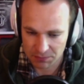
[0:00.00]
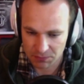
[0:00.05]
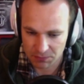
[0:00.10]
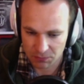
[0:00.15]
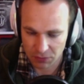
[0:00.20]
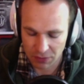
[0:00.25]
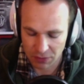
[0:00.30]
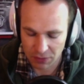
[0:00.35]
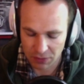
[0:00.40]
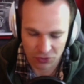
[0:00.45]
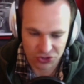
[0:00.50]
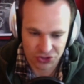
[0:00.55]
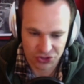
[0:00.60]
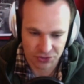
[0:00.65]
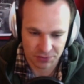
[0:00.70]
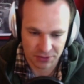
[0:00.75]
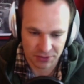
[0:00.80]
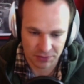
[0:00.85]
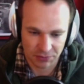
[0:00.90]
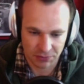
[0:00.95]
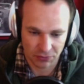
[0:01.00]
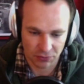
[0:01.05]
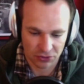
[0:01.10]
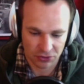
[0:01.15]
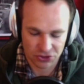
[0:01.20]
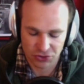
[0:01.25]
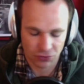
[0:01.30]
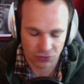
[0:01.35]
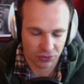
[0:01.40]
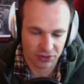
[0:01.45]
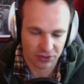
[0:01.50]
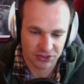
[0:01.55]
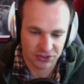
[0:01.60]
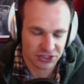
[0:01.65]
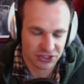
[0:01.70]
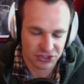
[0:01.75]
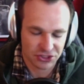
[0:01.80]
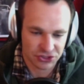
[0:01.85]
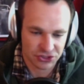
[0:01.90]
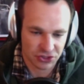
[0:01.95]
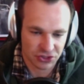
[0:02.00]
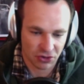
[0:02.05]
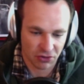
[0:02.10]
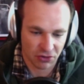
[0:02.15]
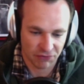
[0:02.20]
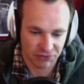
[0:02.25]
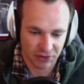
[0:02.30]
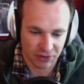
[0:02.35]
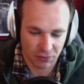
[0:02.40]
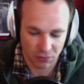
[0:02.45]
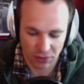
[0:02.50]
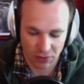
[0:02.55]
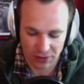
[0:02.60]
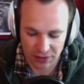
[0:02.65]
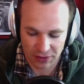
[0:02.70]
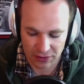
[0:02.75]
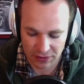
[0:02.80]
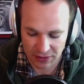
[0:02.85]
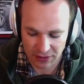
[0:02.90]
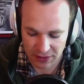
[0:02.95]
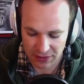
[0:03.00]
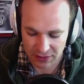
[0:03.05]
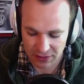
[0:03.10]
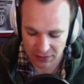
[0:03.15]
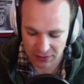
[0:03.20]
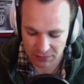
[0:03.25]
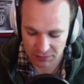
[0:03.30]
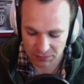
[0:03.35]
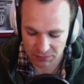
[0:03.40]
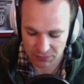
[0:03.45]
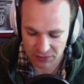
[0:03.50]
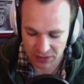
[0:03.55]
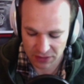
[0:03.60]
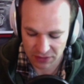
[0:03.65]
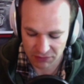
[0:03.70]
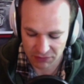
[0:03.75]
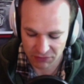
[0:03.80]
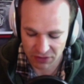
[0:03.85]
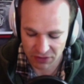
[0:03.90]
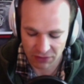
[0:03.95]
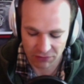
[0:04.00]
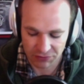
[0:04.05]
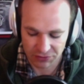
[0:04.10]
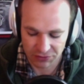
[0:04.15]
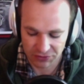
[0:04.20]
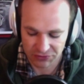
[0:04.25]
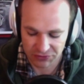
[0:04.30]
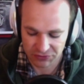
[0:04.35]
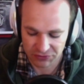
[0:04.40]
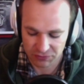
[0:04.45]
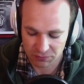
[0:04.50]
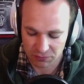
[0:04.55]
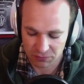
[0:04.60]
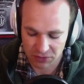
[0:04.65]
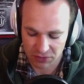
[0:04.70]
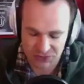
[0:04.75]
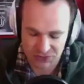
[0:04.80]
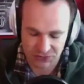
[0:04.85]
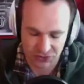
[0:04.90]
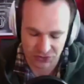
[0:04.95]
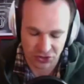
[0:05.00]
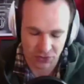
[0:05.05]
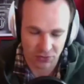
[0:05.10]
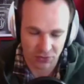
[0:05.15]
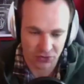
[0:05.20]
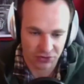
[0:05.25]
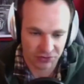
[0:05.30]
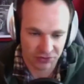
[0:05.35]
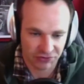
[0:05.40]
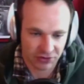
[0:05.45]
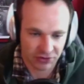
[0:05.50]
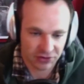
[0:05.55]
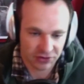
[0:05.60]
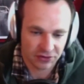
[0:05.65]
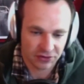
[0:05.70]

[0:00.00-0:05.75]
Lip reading: where should organizations go if they want to kind of get involved with this Marshfield Community Fund?